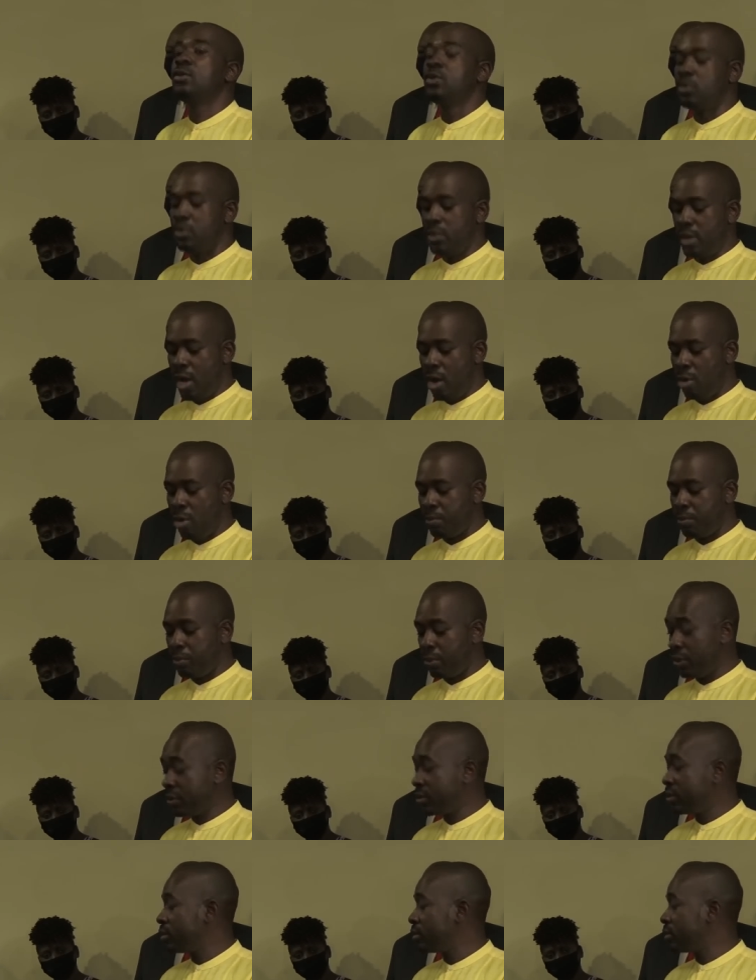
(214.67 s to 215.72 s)
We are
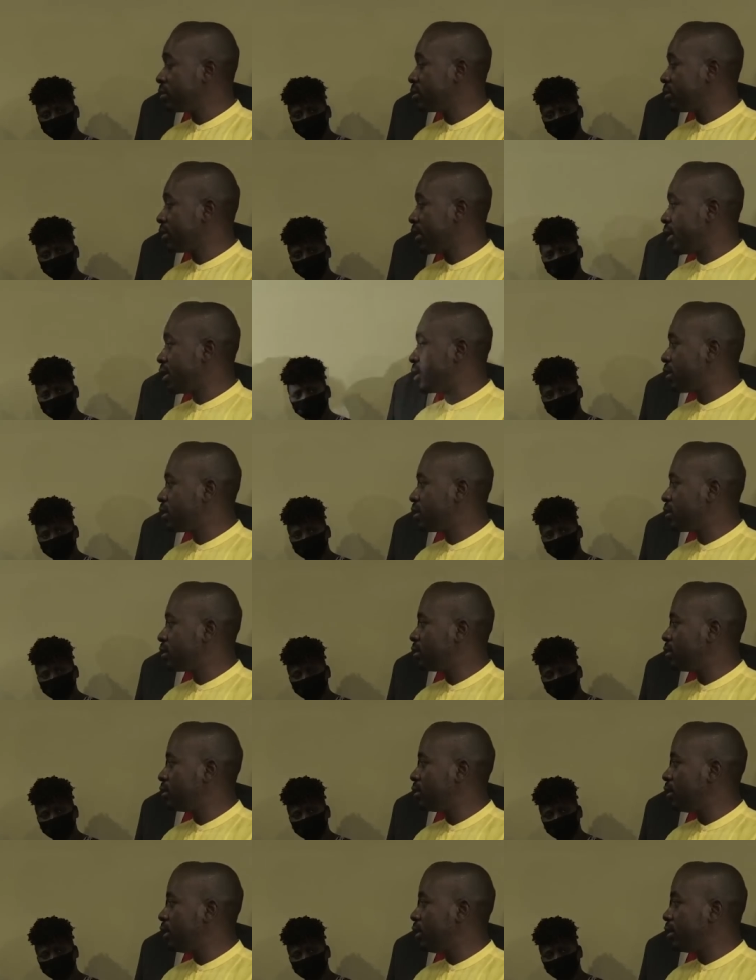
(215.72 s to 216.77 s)
approaching Z E
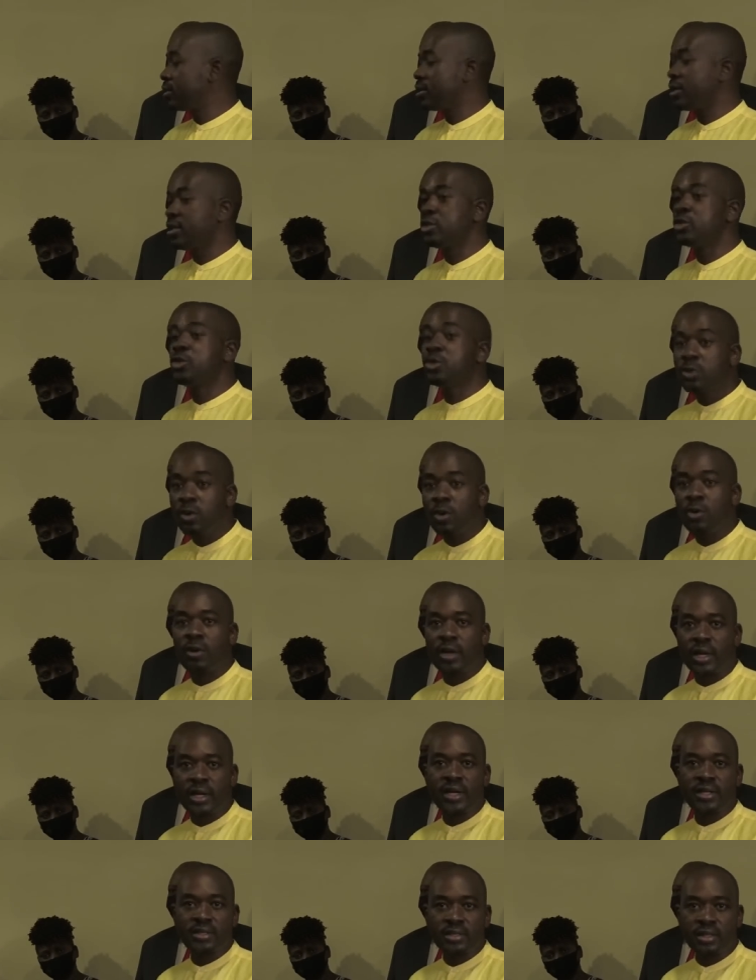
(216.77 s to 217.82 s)
C as a new
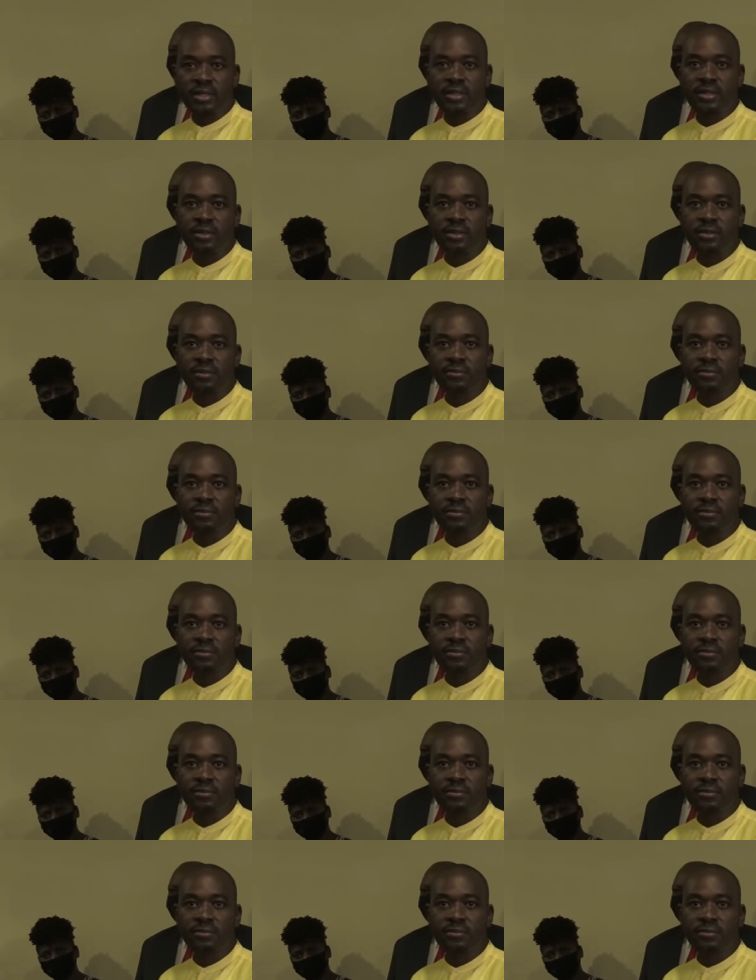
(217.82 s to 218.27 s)
organization.